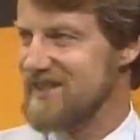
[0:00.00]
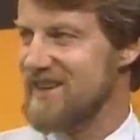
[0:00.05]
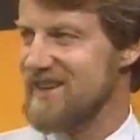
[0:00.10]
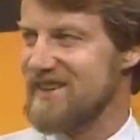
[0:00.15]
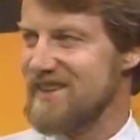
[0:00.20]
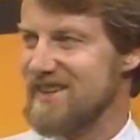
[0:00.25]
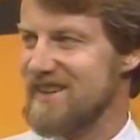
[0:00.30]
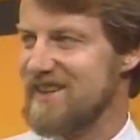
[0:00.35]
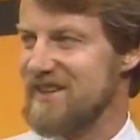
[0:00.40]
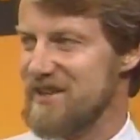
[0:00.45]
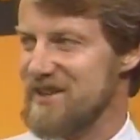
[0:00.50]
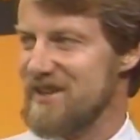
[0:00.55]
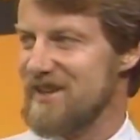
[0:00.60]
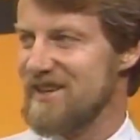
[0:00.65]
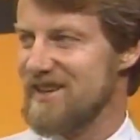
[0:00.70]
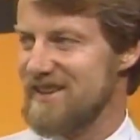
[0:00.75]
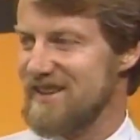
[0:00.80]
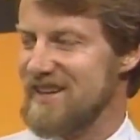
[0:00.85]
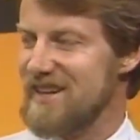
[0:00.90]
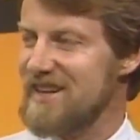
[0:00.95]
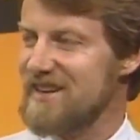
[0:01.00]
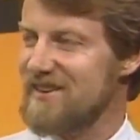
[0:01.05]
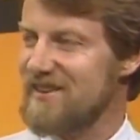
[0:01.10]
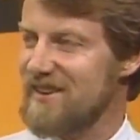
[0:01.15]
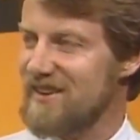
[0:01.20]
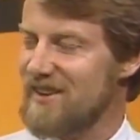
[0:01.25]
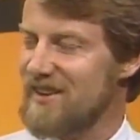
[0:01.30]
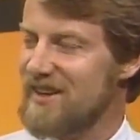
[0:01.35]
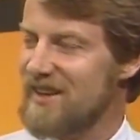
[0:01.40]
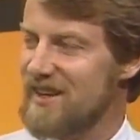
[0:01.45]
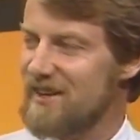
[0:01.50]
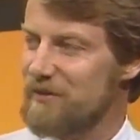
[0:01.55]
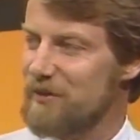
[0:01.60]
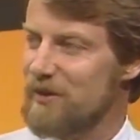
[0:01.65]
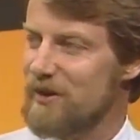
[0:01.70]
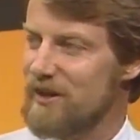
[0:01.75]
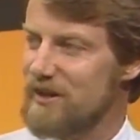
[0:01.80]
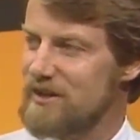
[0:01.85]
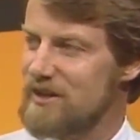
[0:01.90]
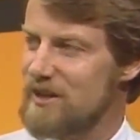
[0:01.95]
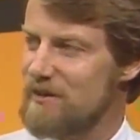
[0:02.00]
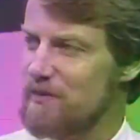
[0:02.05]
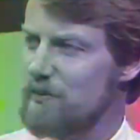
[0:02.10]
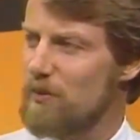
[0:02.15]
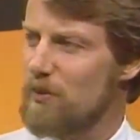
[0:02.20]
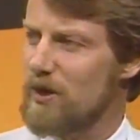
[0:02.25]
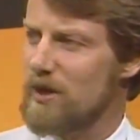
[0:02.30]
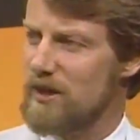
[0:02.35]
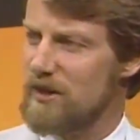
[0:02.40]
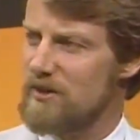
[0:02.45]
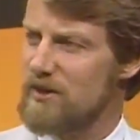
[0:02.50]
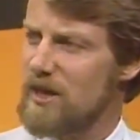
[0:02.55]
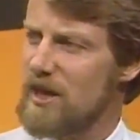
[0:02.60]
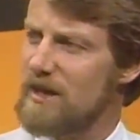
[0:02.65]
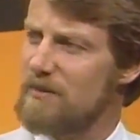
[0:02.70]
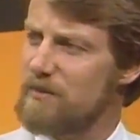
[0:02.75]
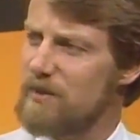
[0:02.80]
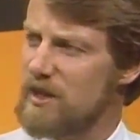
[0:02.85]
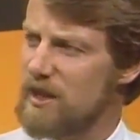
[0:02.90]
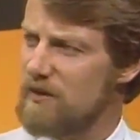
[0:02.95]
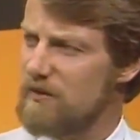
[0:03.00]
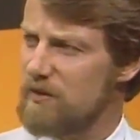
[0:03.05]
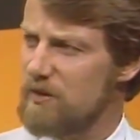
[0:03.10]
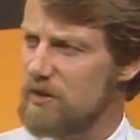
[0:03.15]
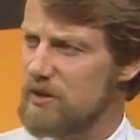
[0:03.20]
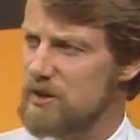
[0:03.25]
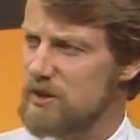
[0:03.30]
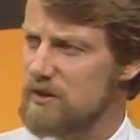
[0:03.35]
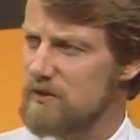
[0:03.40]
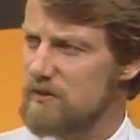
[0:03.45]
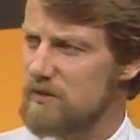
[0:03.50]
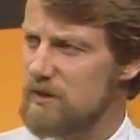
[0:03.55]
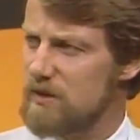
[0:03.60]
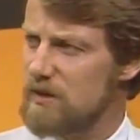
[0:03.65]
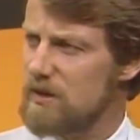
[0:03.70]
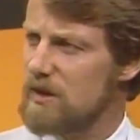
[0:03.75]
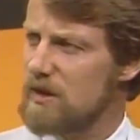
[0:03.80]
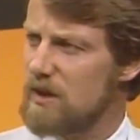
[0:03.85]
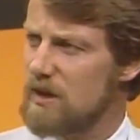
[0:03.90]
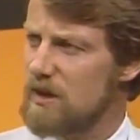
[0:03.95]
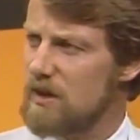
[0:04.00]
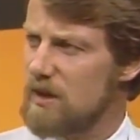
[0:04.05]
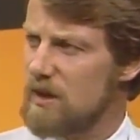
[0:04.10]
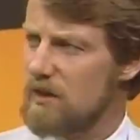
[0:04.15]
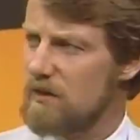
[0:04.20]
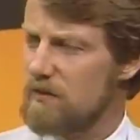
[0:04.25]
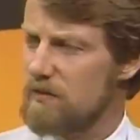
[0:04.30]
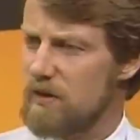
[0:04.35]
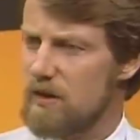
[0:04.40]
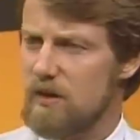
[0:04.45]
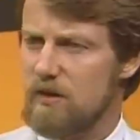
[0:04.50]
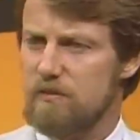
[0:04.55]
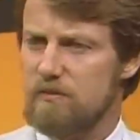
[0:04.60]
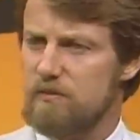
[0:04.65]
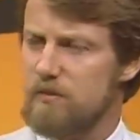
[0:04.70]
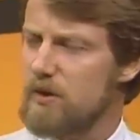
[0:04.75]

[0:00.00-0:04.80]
not at the, at the end of the line. We're at some point in time in the evolution of our of uh,